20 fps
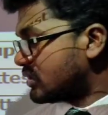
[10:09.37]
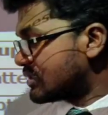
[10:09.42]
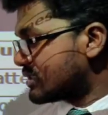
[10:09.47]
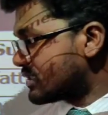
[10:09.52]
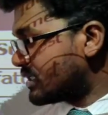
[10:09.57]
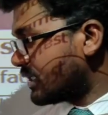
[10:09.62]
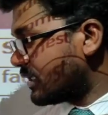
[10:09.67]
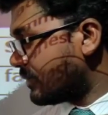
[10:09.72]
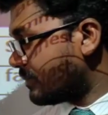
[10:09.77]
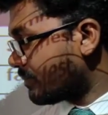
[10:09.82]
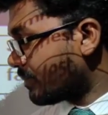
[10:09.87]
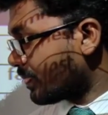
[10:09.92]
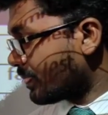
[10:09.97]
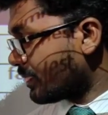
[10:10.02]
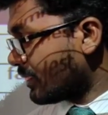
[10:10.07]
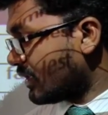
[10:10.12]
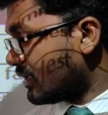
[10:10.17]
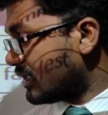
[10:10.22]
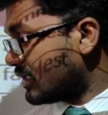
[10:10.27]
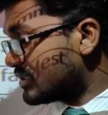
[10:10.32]
See,
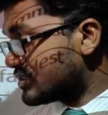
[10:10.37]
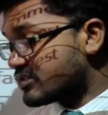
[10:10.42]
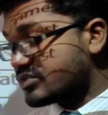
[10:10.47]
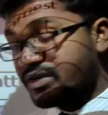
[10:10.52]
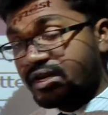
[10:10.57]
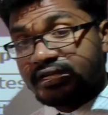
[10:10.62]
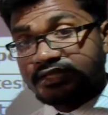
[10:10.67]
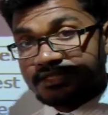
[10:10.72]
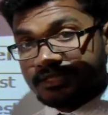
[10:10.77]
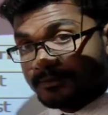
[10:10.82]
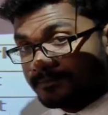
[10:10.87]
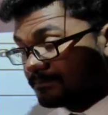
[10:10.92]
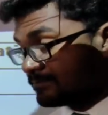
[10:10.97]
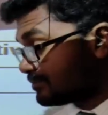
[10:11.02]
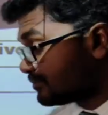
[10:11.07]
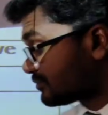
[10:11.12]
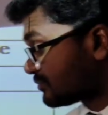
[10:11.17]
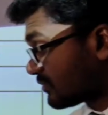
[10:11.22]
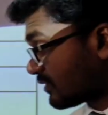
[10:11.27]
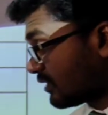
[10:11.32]
in red,
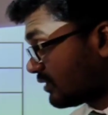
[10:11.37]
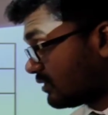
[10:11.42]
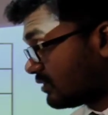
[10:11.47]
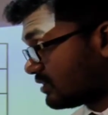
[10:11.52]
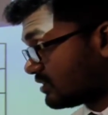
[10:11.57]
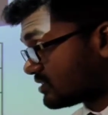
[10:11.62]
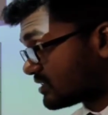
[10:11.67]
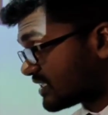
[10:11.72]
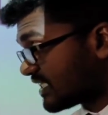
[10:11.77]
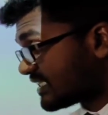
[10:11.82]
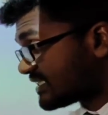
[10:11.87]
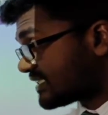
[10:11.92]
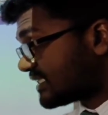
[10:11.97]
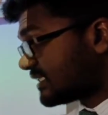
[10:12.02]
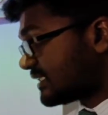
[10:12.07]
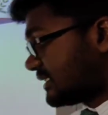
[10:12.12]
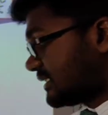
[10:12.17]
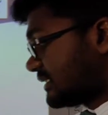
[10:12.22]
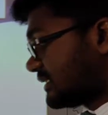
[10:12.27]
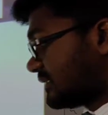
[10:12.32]

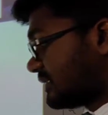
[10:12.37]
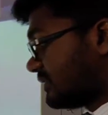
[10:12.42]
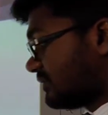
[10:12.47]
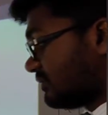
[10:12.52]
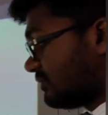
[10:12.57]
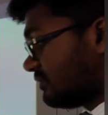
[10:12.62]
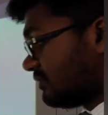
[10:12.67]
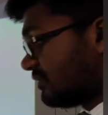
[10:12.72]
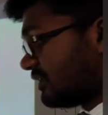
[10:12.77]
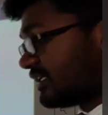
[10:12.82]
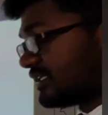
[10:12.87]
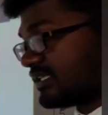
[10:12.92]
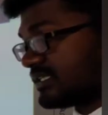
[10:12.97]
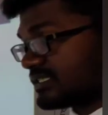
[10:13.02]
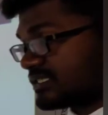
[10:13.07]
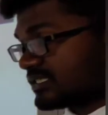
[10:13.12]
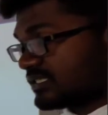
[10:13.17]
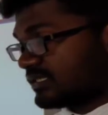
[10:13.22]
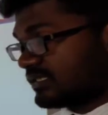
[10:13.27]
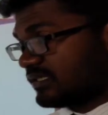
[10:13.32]
redder,
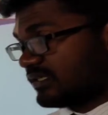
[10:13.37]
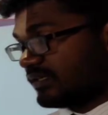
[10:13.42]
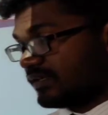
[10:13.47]
reddest.